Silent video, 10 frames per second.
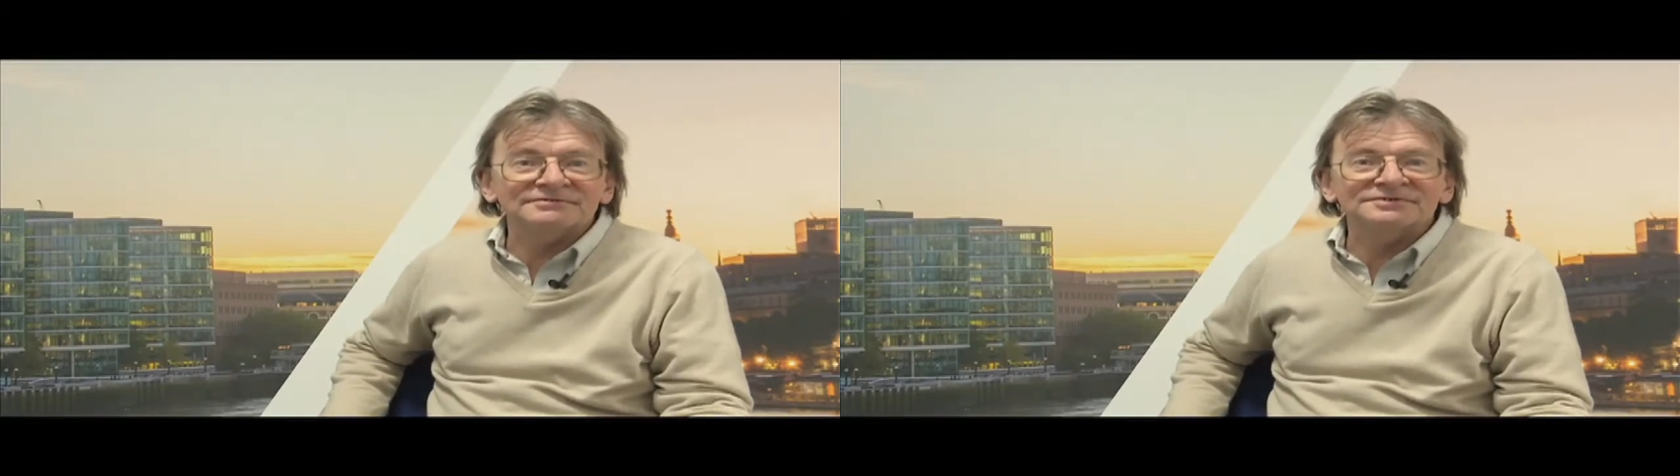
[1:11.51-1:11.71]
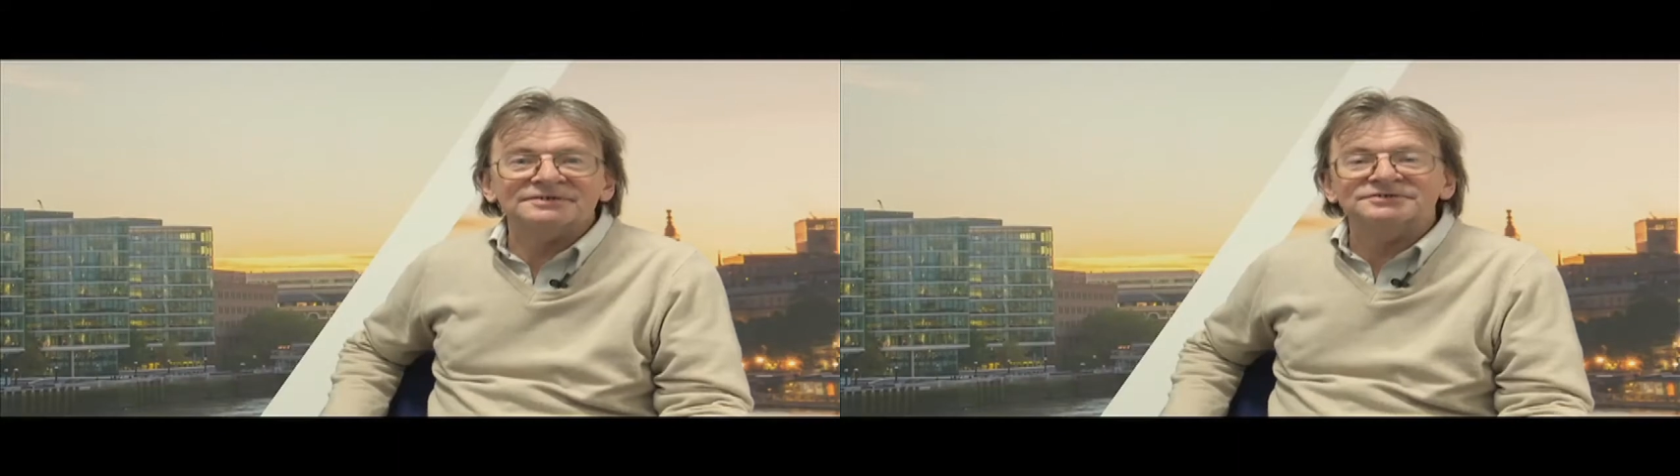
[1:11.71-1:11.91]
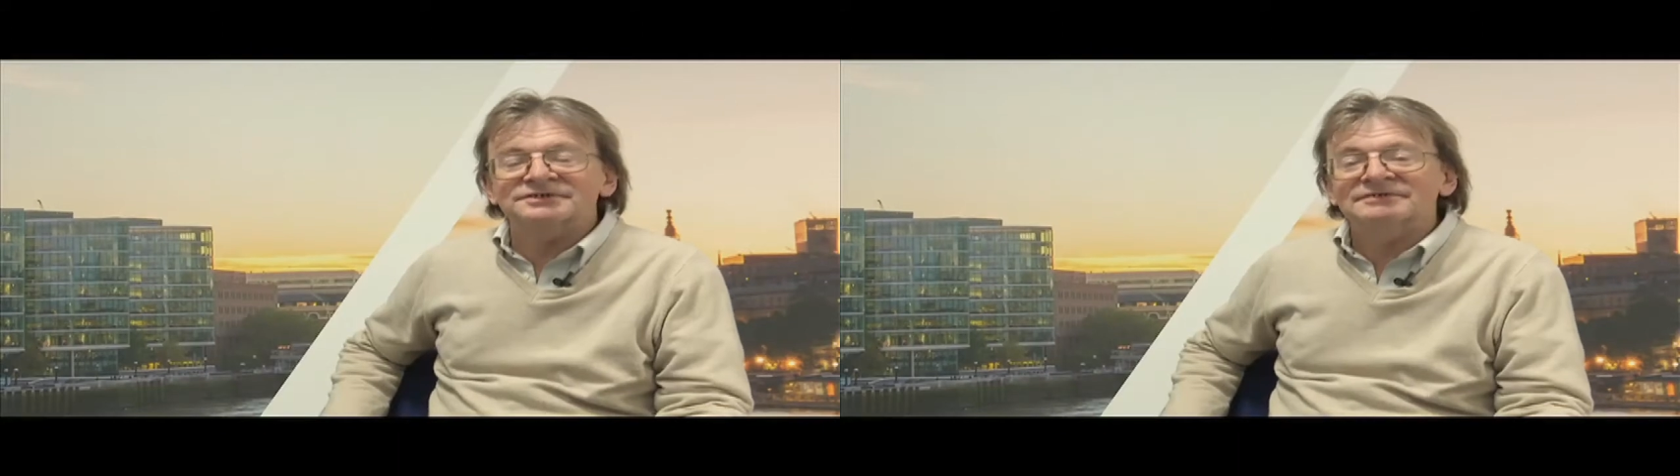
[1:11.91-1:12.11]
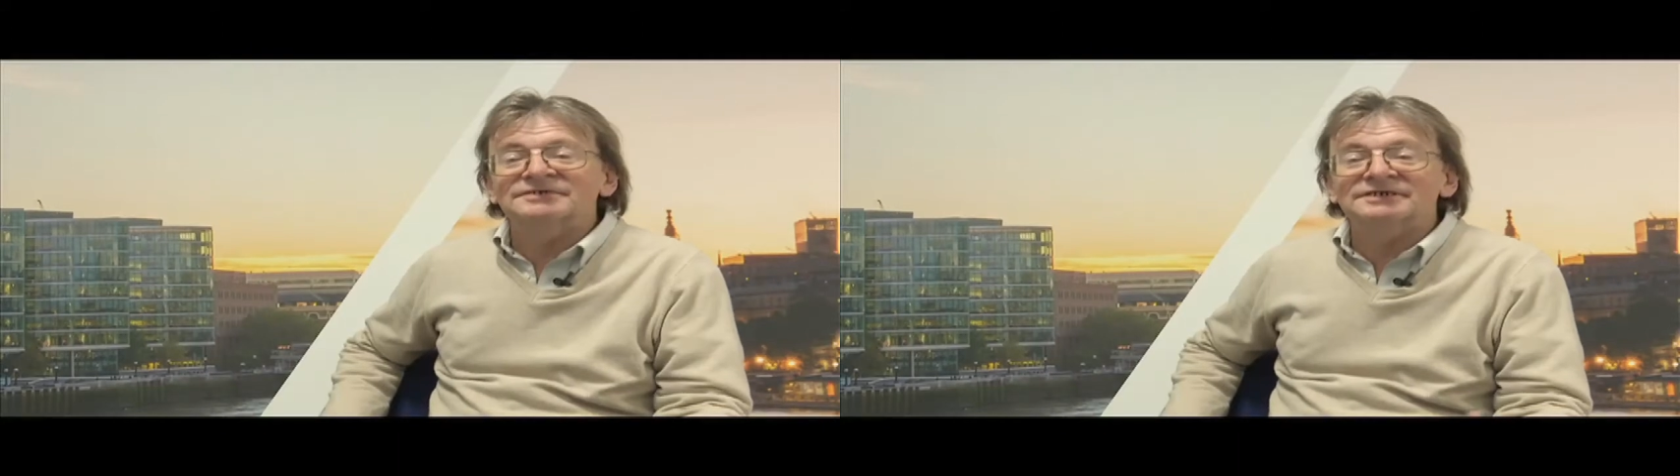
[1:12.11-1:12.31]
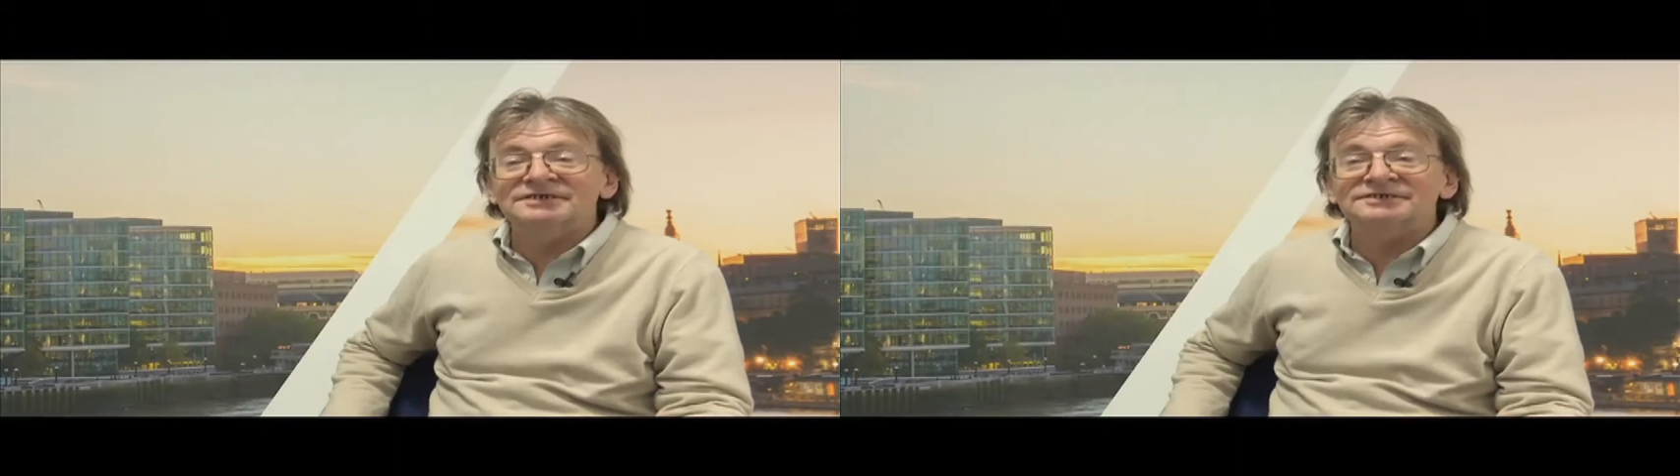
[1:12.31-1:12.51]
essentially. I mean,
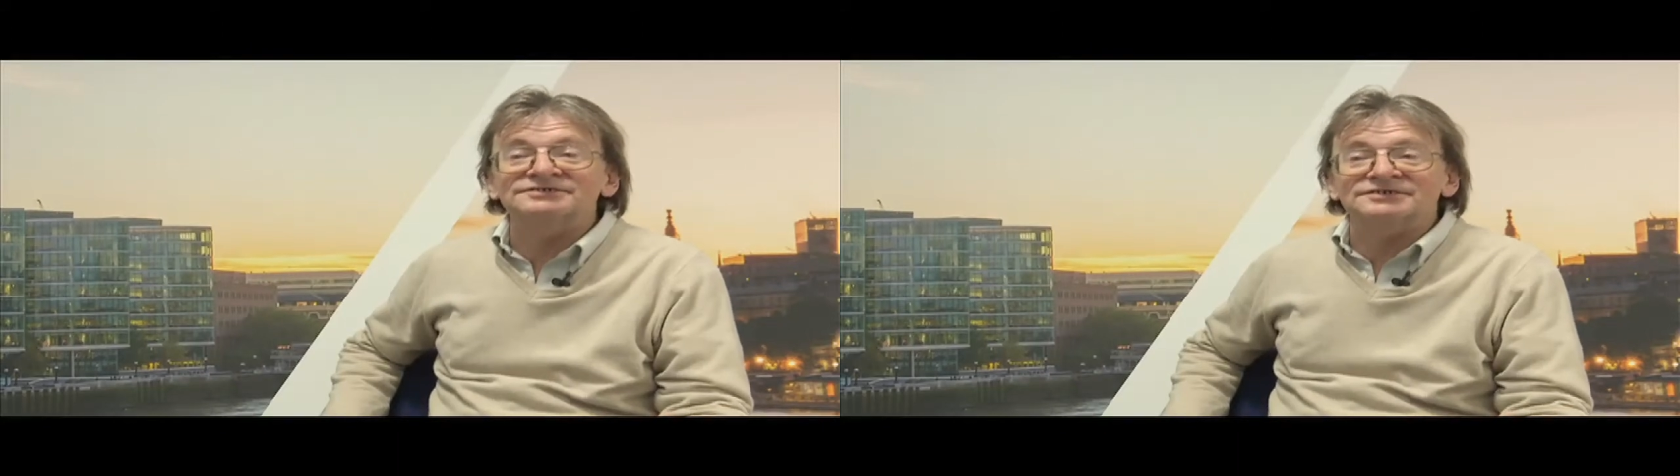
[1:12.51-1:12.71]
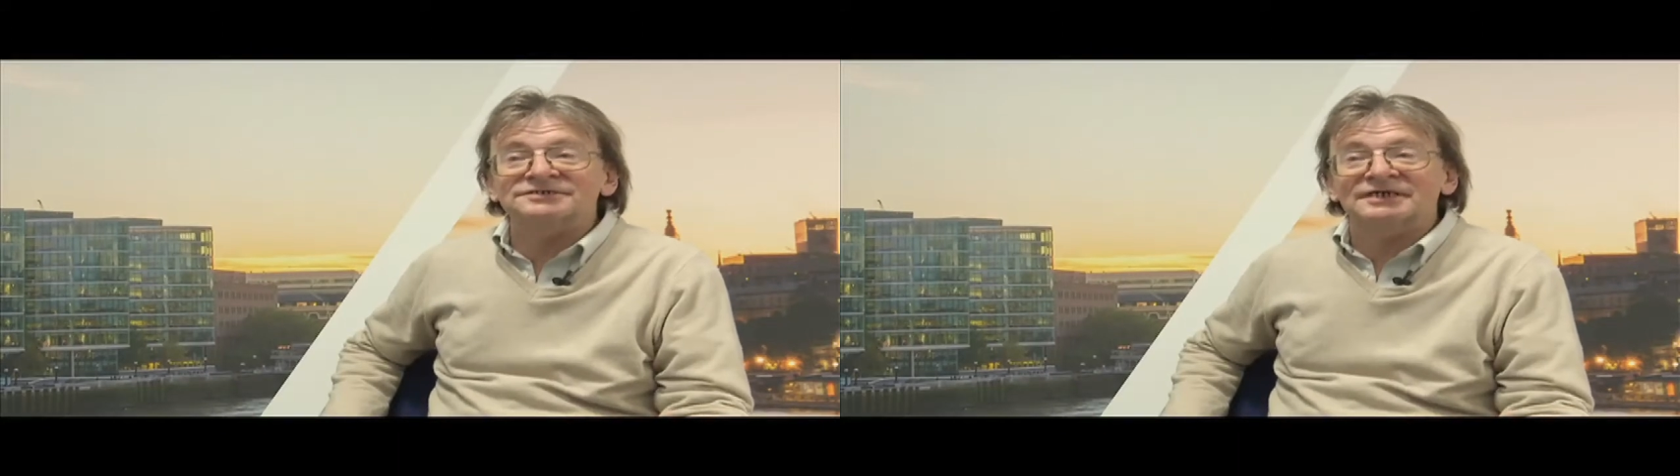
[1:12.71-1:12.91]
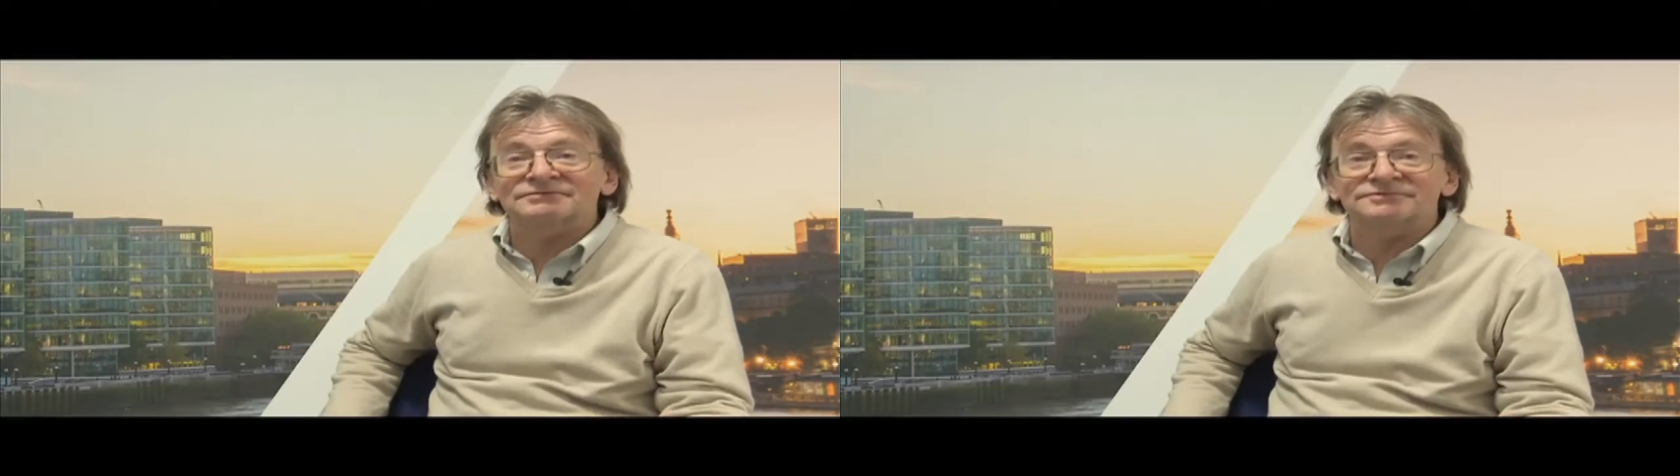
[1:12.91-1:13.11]
it isn't a sector.